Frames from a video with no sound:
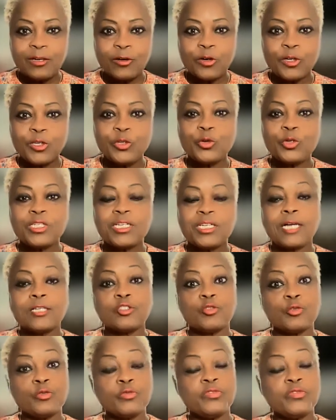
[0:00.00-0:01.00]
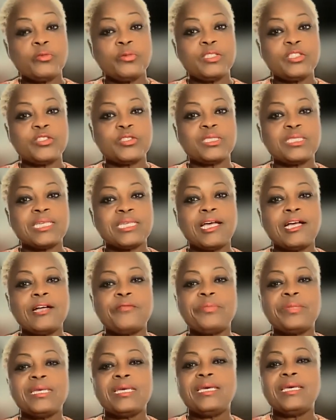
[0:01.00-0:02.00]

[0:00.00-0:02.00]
or you are not truthful with yourself.